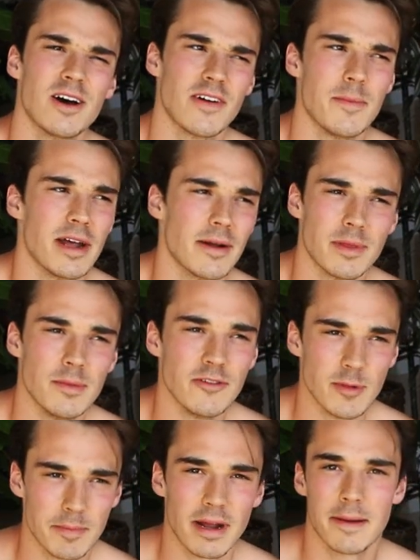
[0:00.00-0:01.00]
know if I made up the
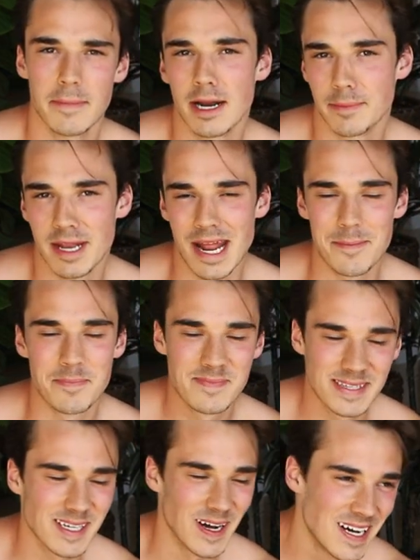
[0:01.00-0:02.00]
movement, but I made up the name,
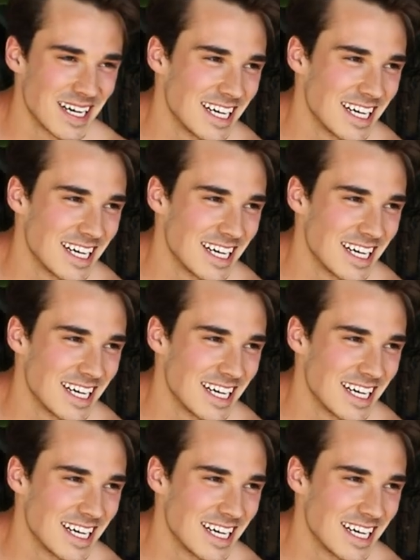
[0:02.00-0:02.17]
so